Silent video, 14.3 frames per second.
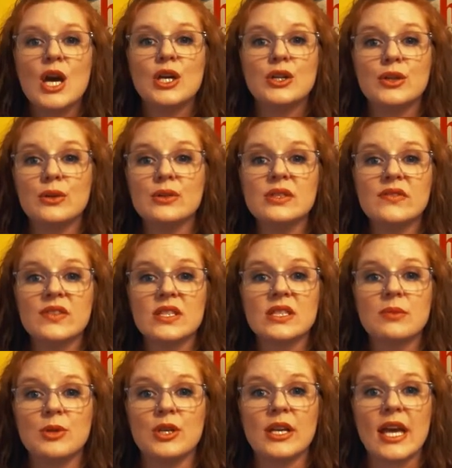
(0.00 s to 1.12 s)
News of this
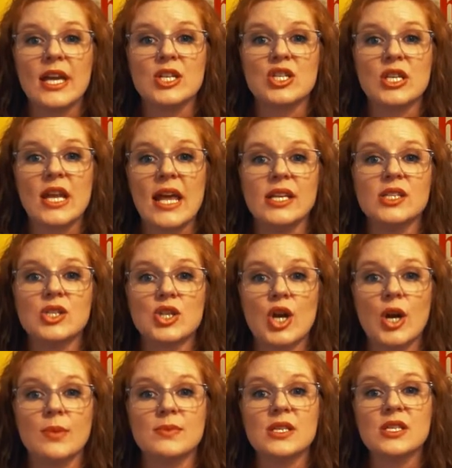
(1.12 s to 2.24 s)
communication and its
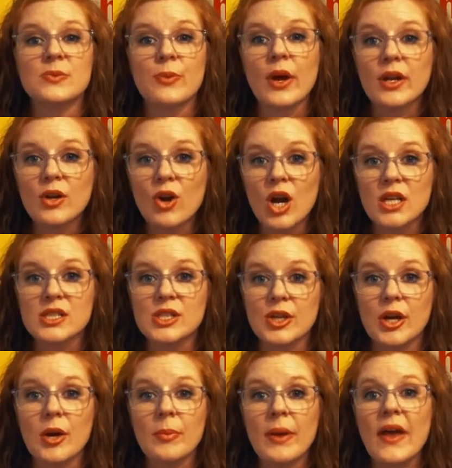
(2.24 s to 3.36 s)
terms spread across Europe,